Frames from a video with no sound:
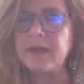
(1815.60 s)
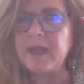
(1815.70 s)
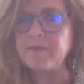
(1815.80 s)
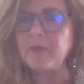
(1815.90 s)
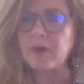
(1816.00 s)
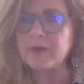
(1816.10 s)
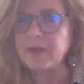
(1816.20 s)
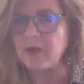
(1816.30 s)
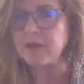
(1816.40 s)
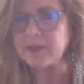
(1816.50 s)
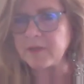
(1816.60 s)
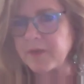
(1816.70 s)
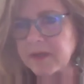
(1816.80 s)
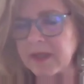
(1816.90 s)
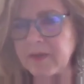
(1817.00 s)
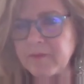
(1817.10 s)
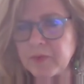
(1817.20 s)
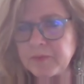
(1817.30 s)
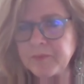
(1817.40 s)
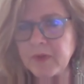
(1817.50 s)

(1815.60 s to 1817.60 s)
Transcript: level, on a different level.